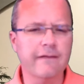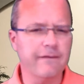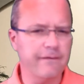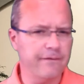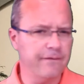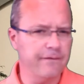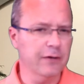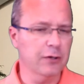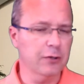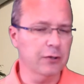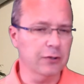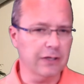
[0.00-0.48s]

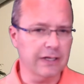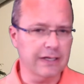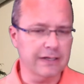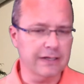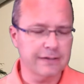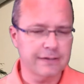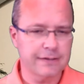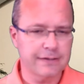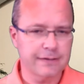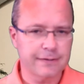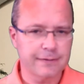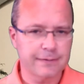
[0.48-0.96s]

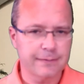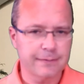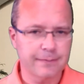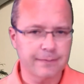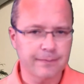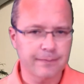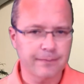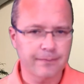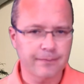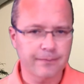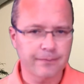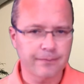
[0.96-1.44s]
fearless,
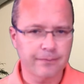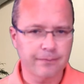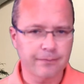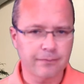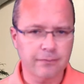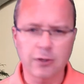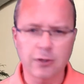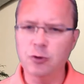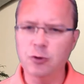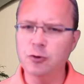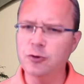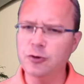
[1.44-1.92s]

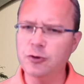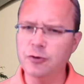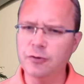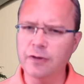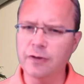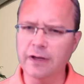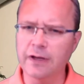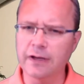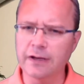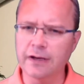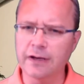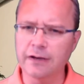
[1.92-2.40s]
who do you
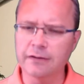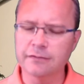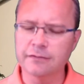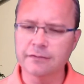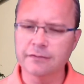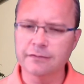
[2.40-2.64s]
think of?